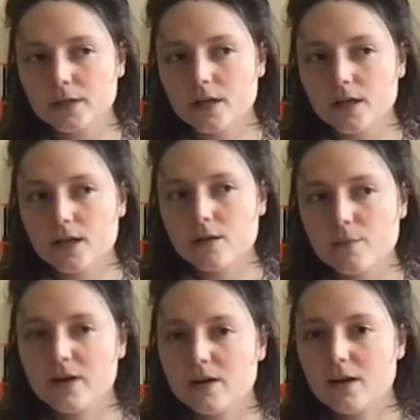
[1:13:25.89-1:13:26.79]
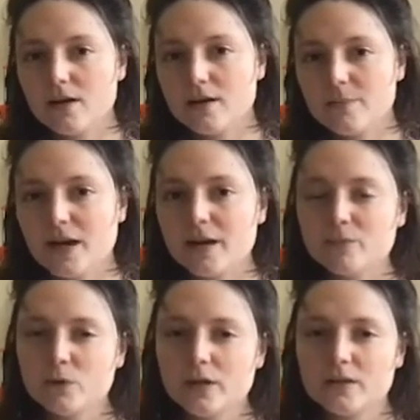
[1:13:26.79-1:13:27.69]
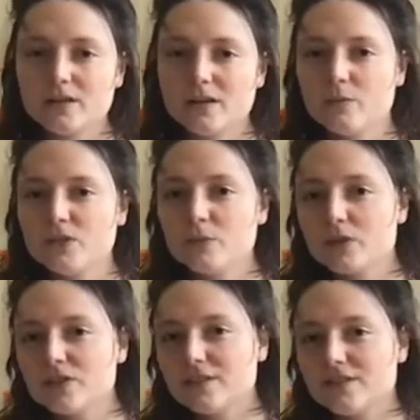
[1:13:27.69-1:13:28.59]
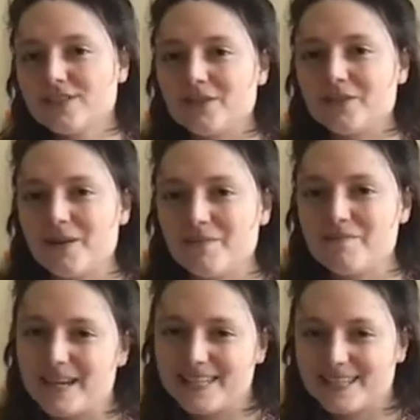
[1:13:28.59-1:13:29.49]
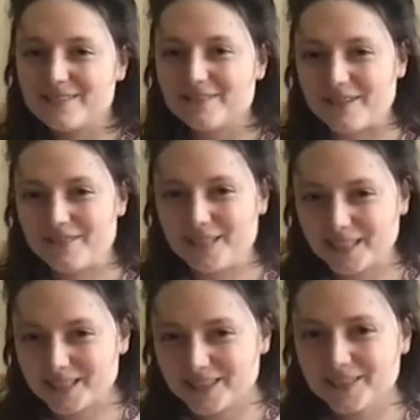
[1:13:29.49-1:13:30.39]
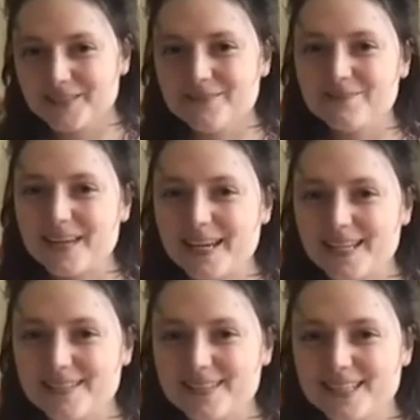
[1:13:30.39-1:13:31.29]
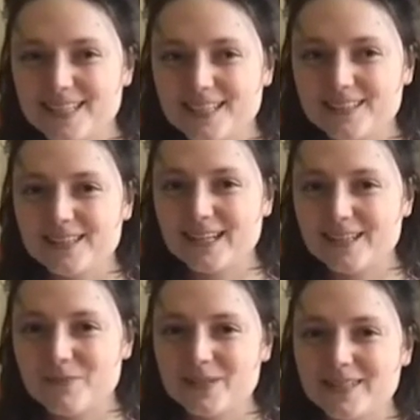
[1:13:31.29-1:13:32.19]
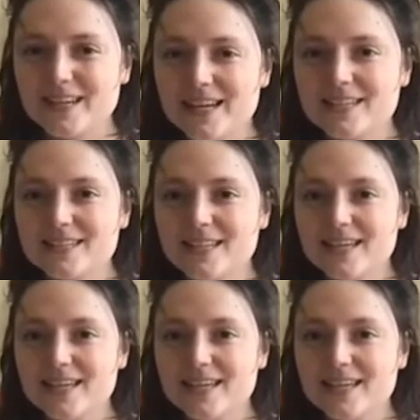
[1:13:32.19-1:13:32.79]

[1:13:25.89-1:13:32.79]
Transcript: But um, I'm quite a clumsy person, so myself, I think I couldn't make anything that precise.